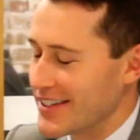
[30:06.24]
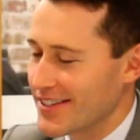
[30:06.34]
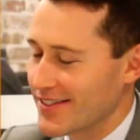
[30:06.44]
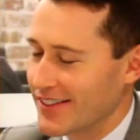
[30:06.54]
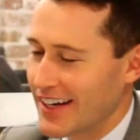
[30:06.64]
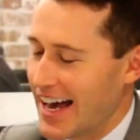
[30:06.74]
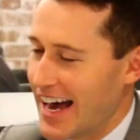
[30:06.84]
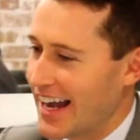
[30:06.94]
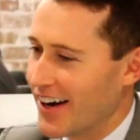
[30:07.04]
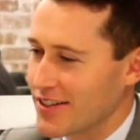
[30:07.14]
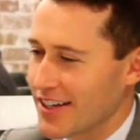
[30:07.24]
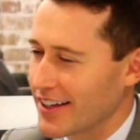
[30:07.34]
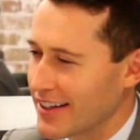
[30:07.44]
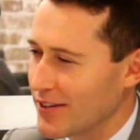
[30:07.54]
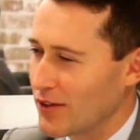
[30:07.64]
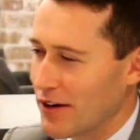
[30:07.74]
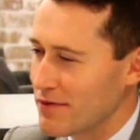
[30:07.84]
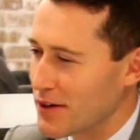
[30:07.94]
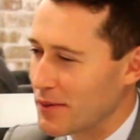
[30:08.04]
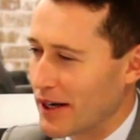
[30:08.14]
this, and I was like, when I'm
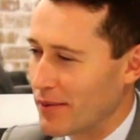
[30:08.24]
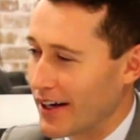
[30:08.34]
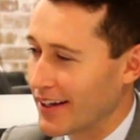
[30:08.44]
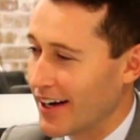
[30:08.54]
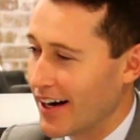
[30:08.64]
filming, I'm like,